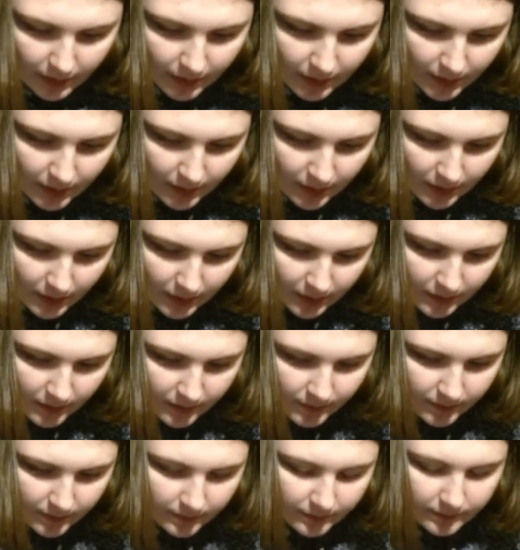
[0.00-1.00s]

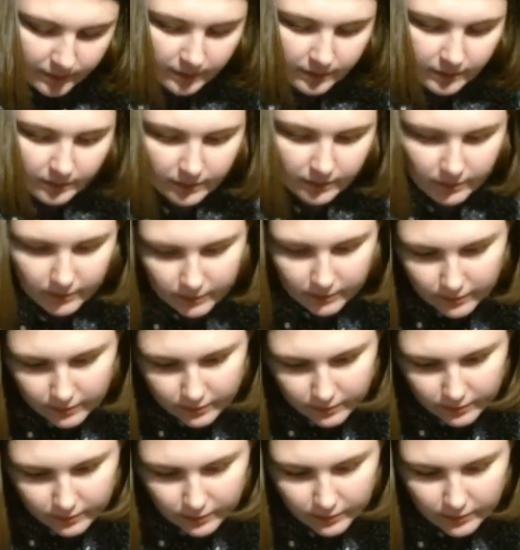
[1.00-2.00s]

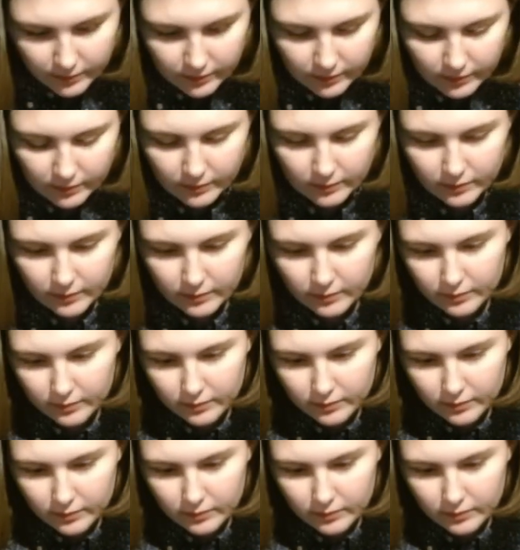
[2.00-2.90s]
Nothing is said.